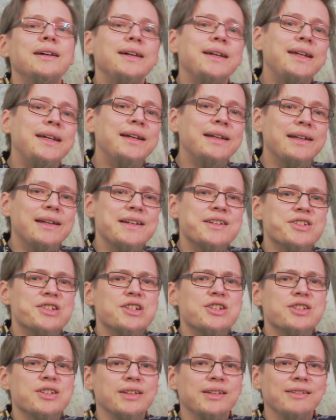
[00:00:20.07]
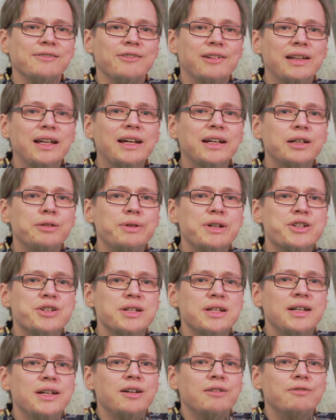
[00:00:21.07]
English is a language
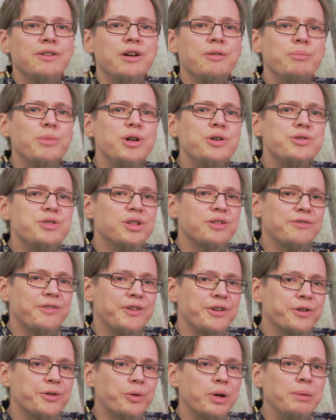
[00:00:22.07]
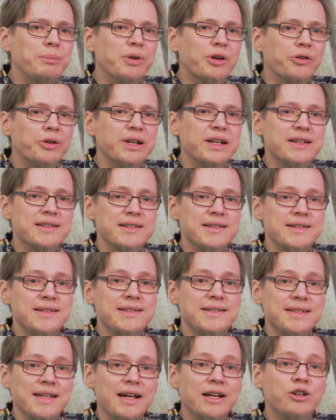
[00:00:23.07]
where most of the grammar
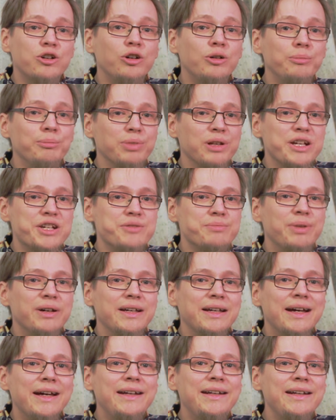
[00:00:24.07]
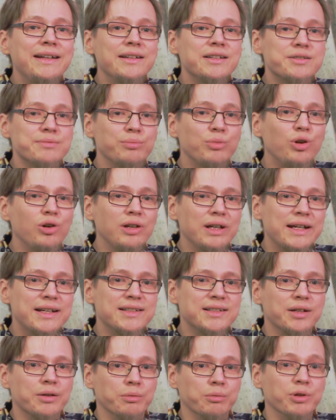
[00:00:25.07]
is accomplished by adding small
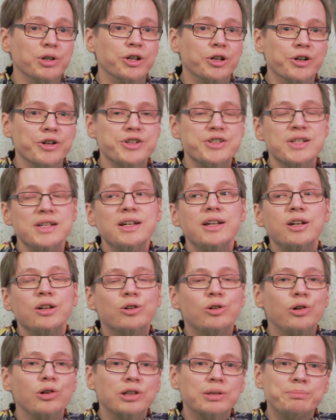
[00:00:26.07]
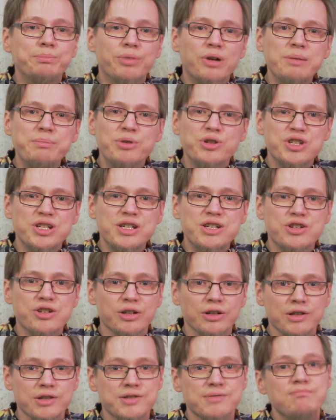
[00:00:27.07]
extra words called
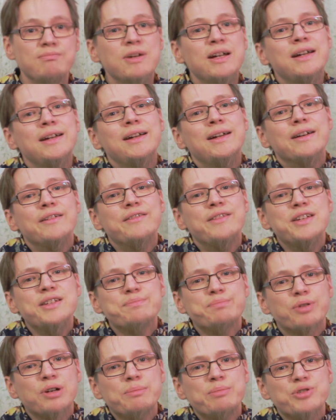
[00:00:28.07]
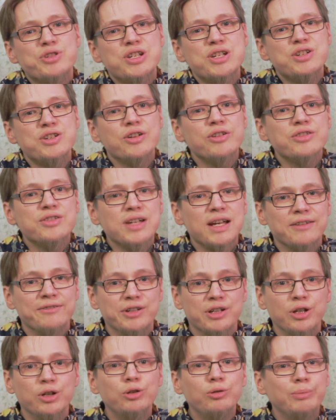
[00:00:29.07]
prepositions these prepositions have
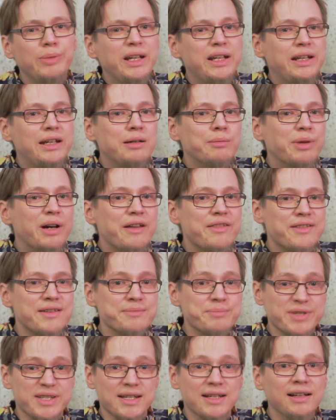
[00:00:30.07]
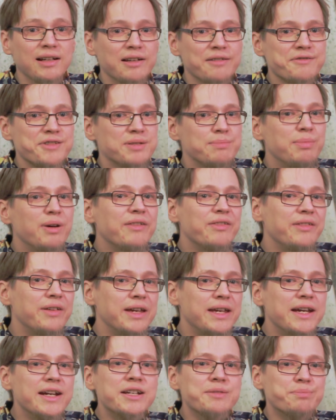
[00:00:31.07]
no meaning by themselves, but they
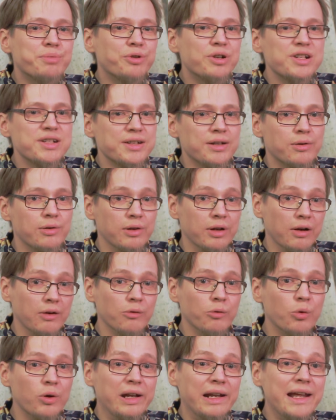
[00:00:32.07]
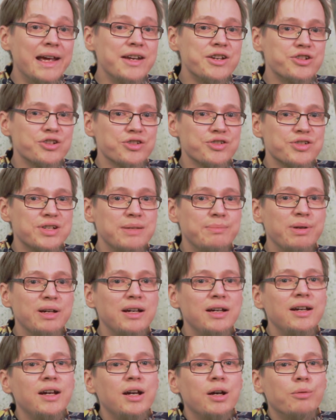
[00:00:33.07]
express re relationship
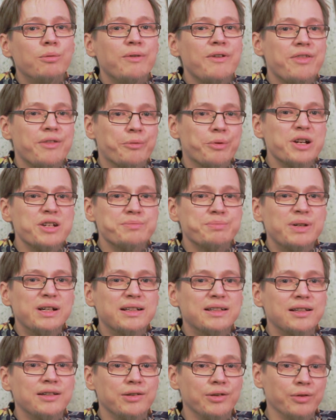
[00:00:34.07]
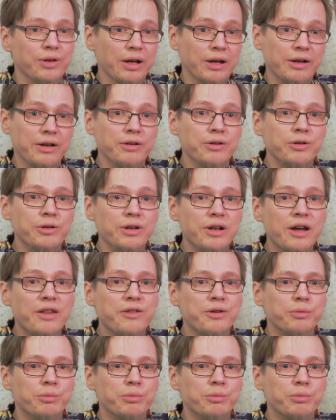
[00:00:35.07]
with respect to another